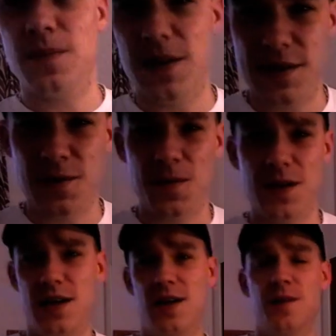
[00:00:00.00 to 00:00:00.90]
It's not
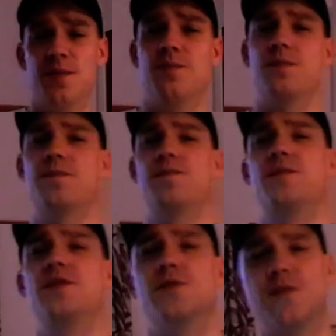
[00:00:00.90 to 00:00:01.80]
the
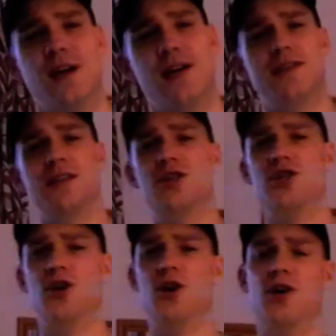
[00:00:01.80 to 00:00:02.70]
sort of classic
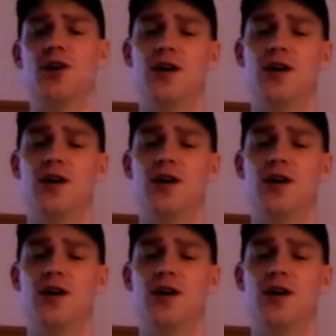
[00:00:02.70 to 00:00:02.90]
Schott